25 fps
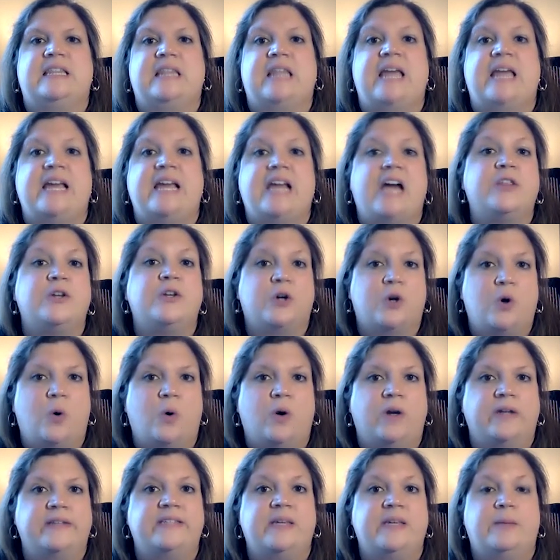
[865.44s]
like other
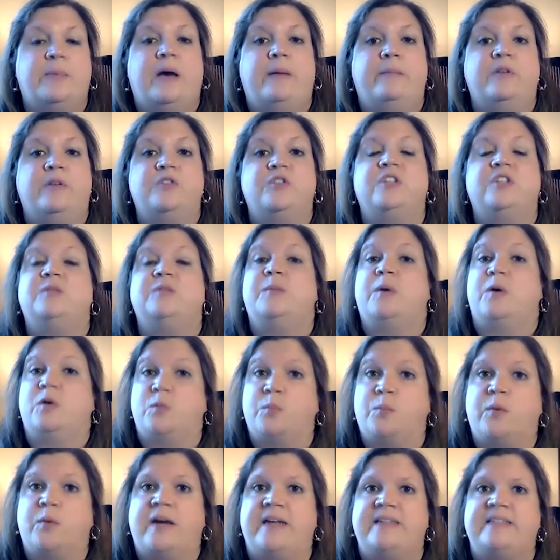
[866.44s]
courts, it publishes
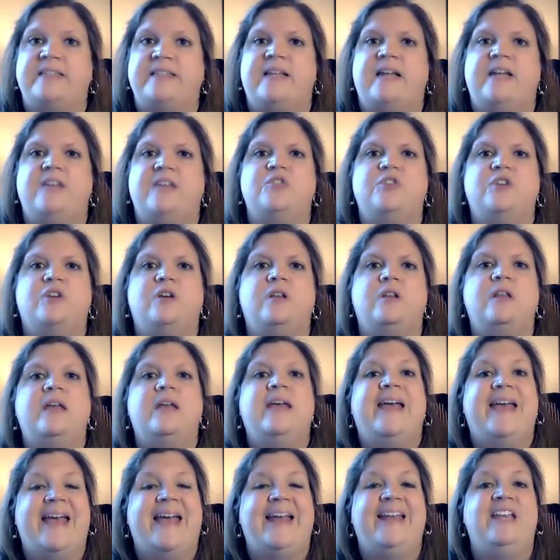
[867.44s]
both precedential
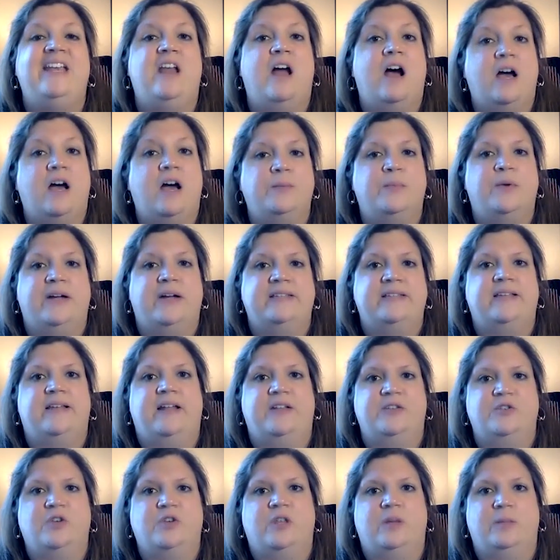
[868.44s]
and
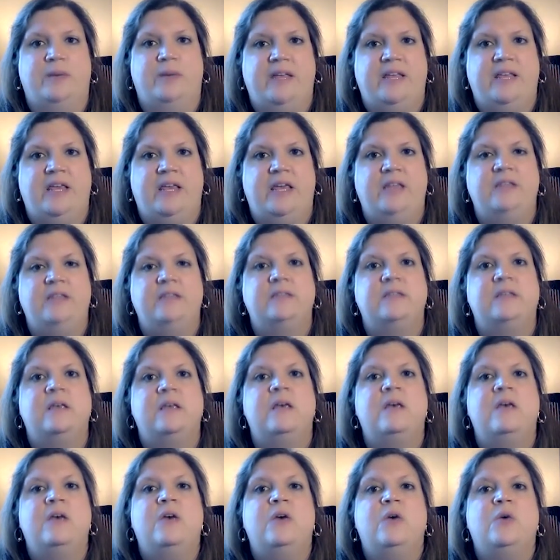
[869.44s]
non-precedential opinions.
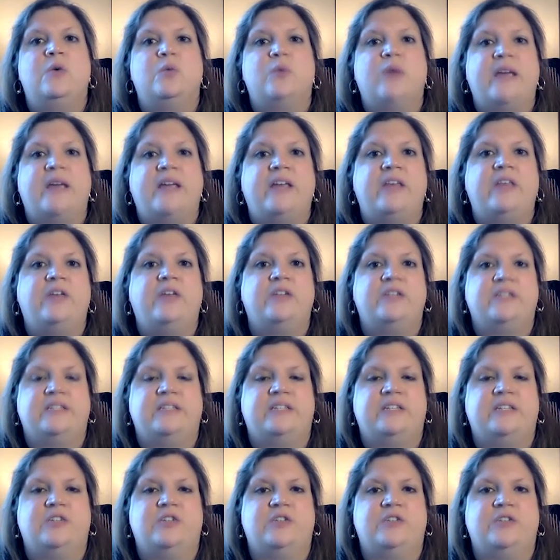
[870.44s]
Regular
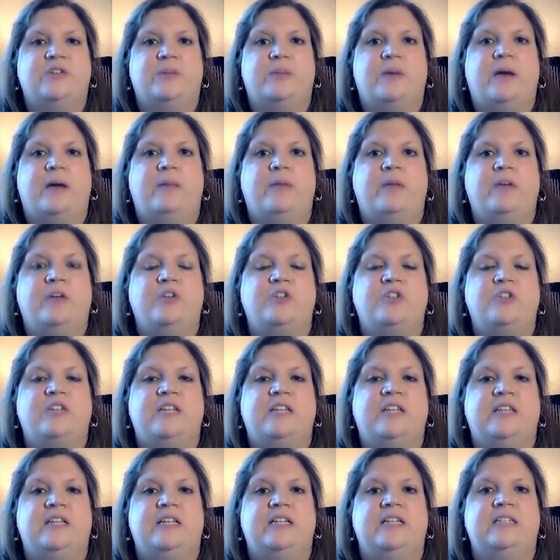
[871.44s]
decisions are published
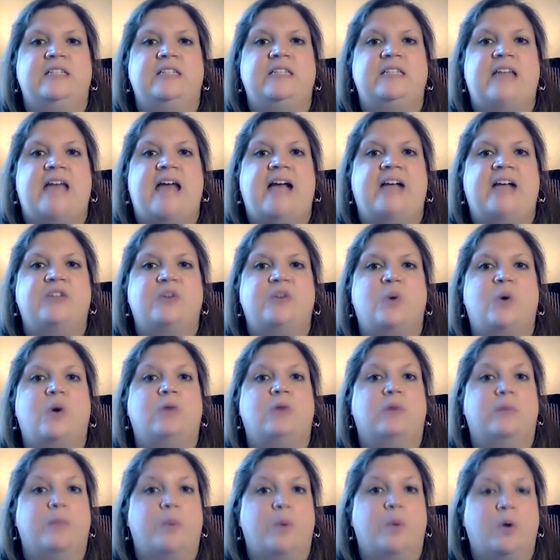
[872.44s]
in the Tax
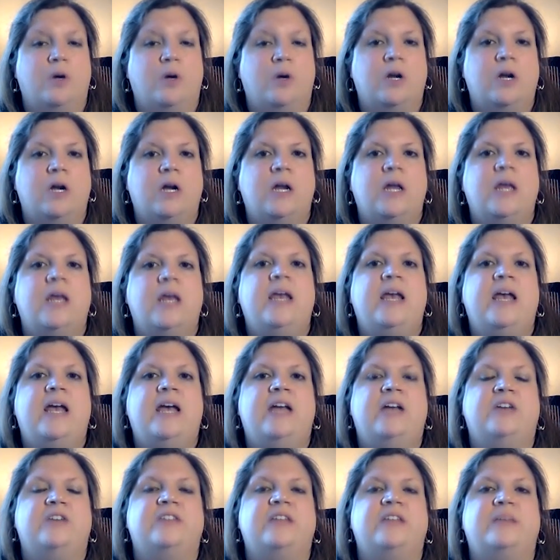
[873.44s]
Court Reporter
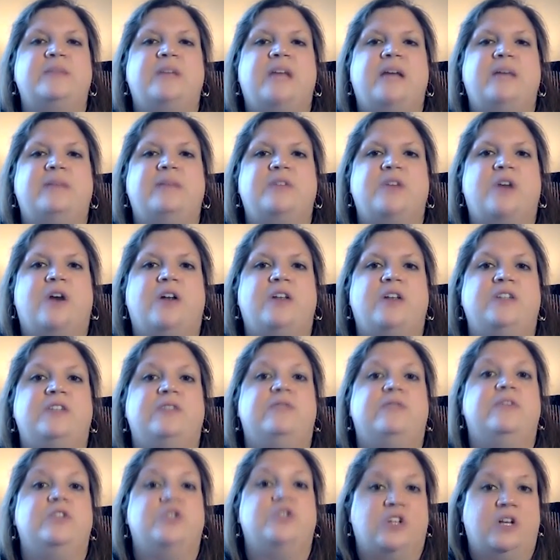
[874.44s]
and are sometimes called
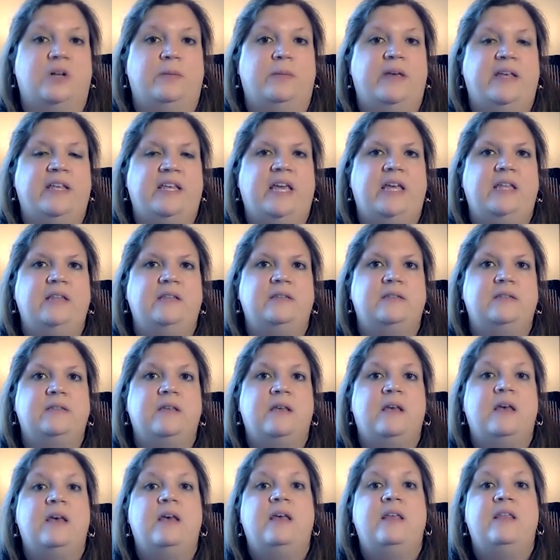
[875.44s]
division opinions.
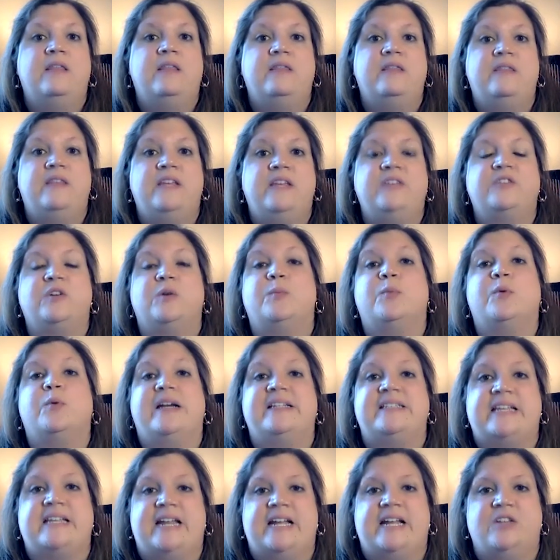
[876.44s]
These are
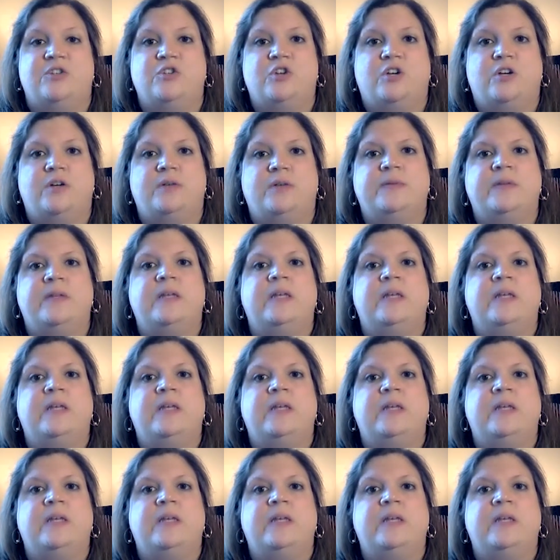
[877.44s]
precedential.